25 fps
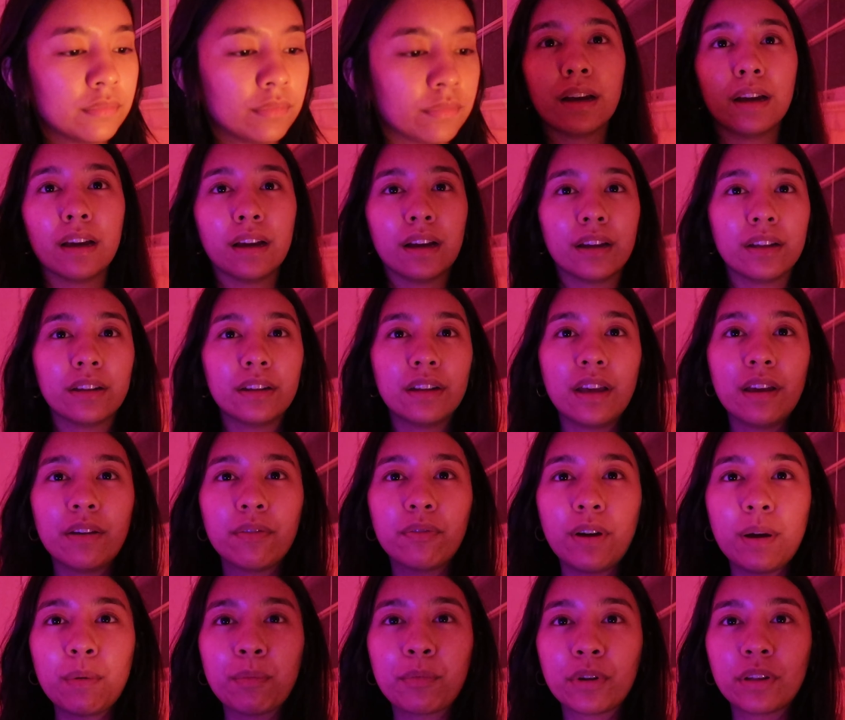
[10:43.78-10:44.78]
And
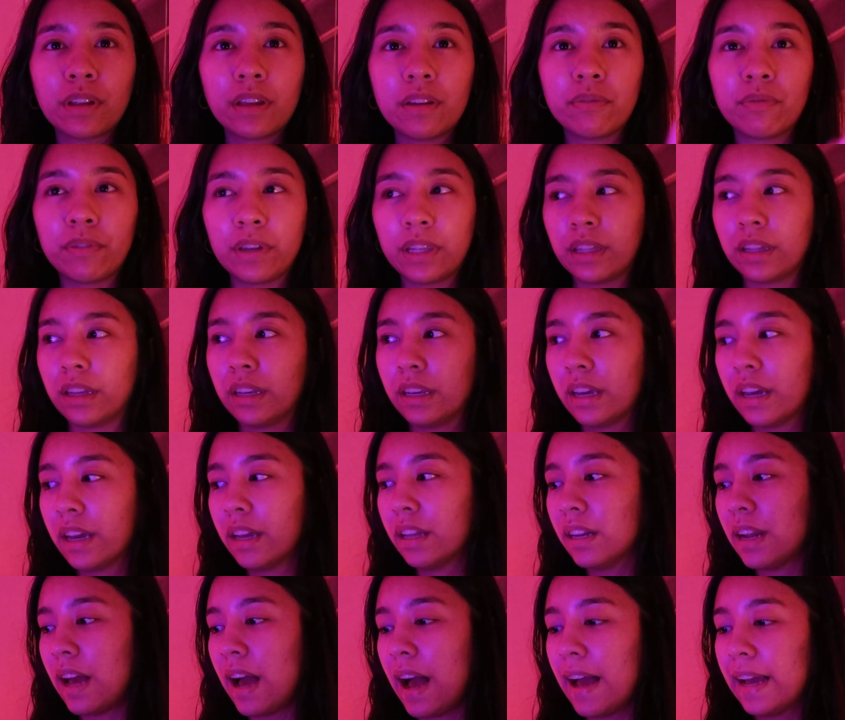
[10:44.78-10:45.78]
if I'm really feeling
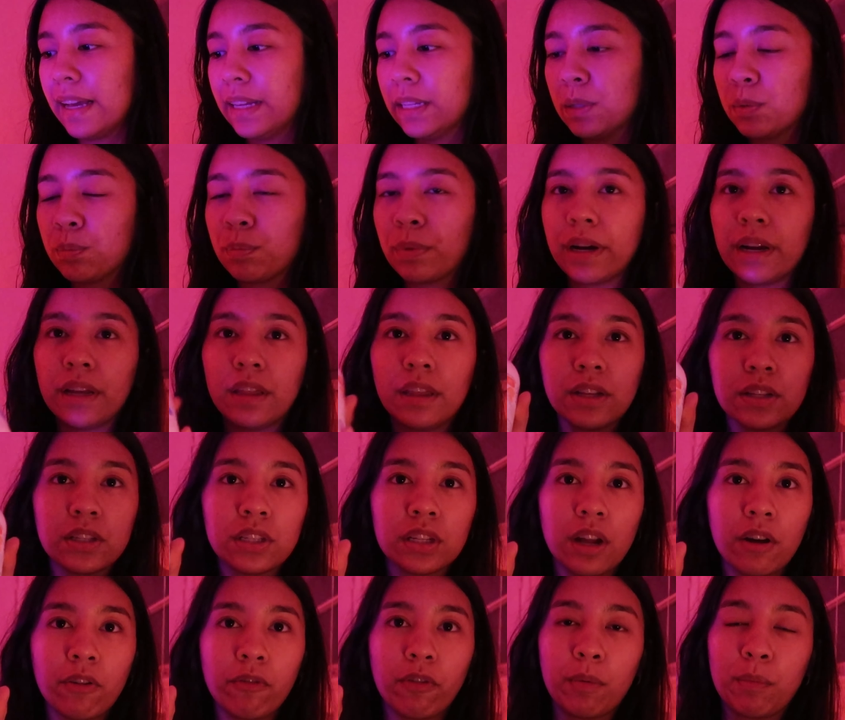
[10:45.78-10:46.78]
it, I spray this
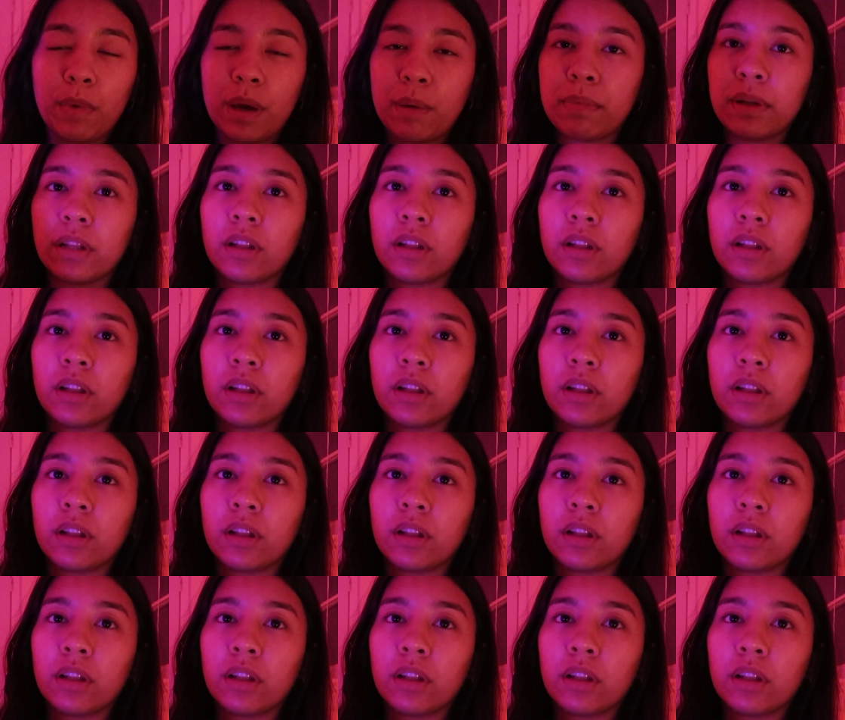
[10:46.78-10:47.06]
stuff on my